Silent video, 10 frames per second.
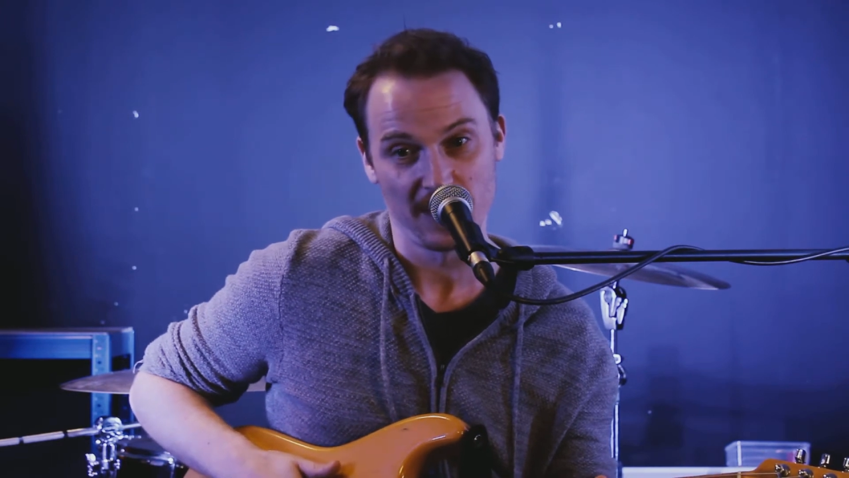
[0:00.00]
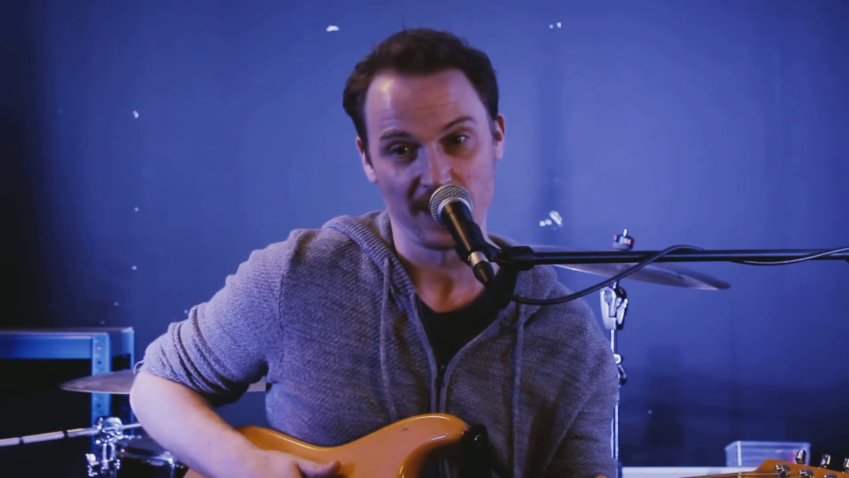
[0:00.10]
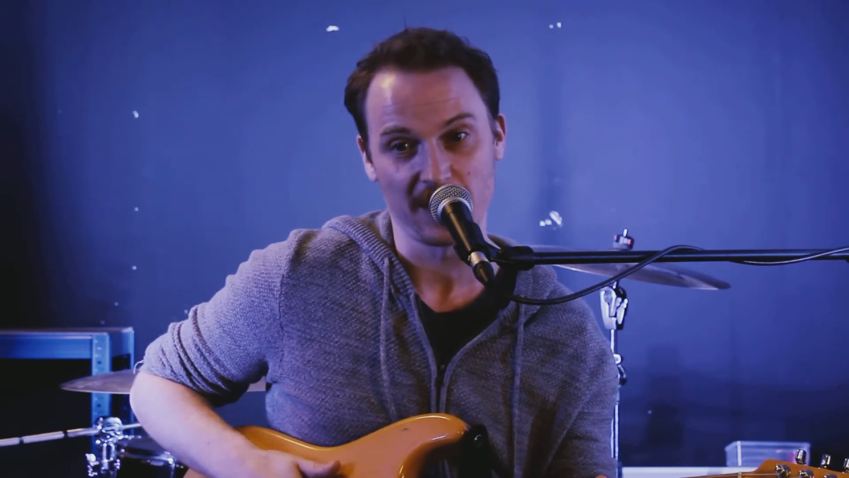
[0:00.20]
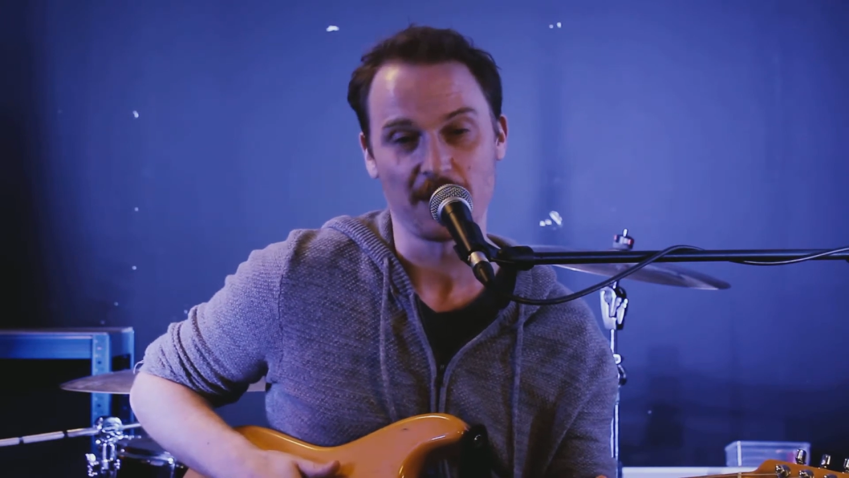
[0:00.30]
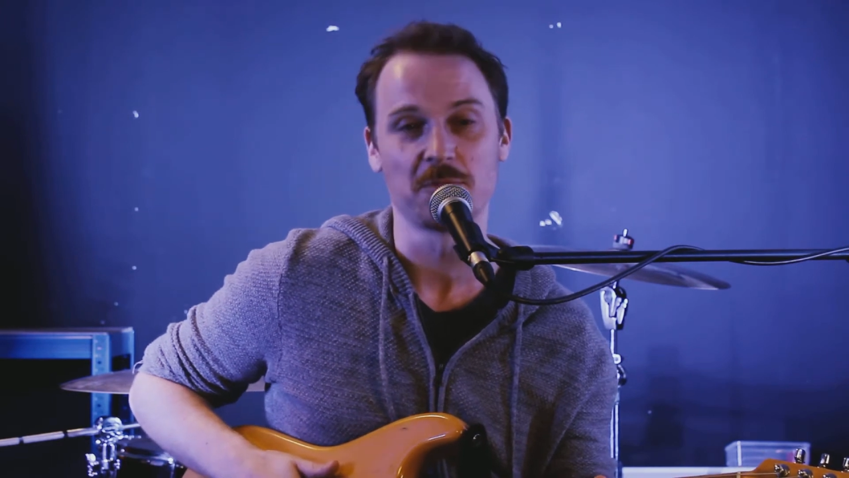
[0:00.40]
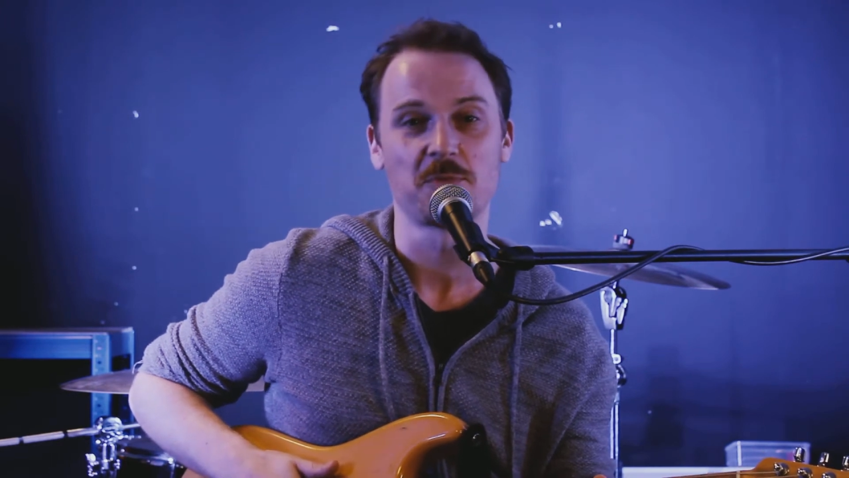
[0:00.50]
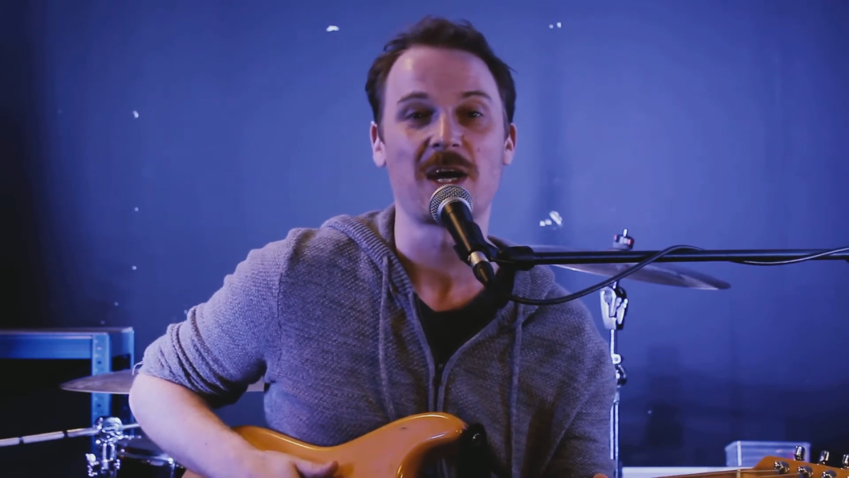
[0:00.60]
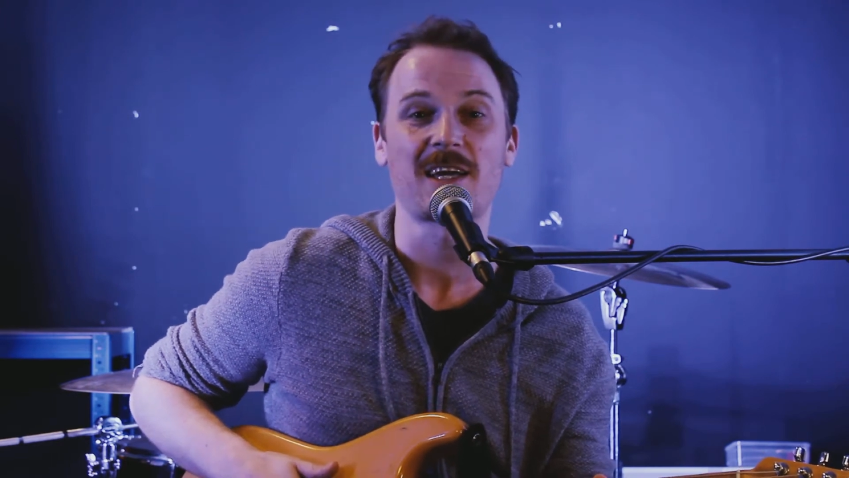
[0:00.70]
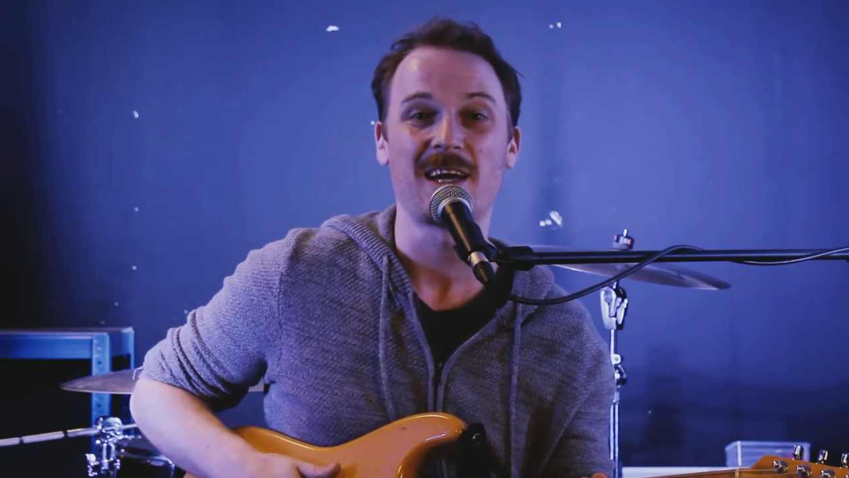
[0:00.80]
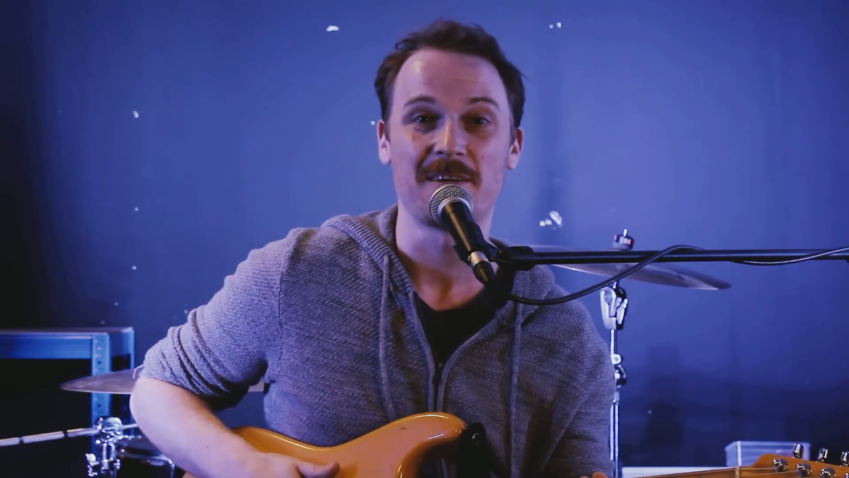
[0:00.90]
and it comes
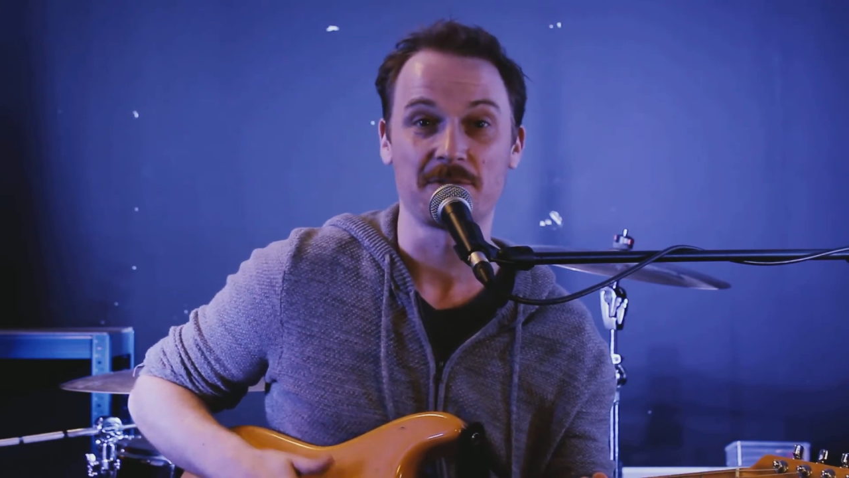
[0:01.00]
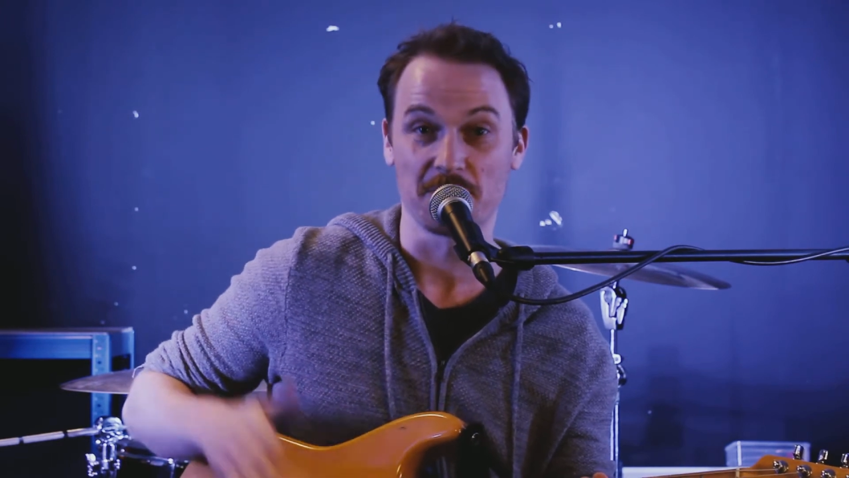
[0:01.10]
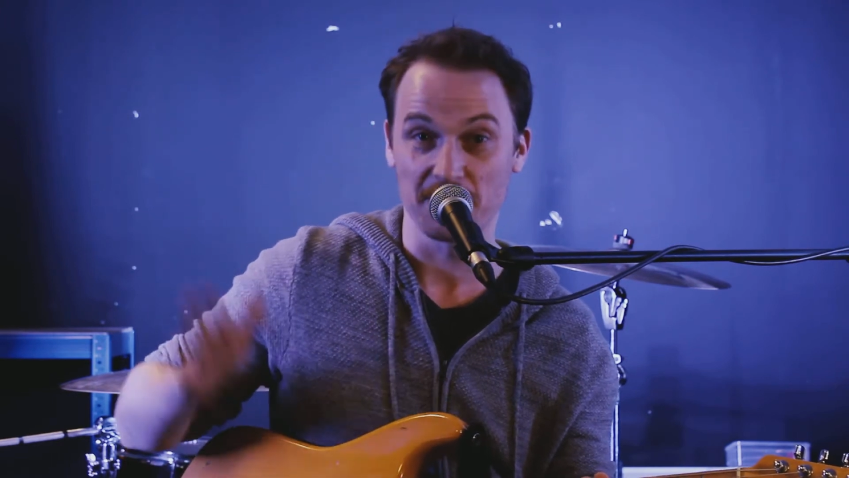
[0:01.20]
back after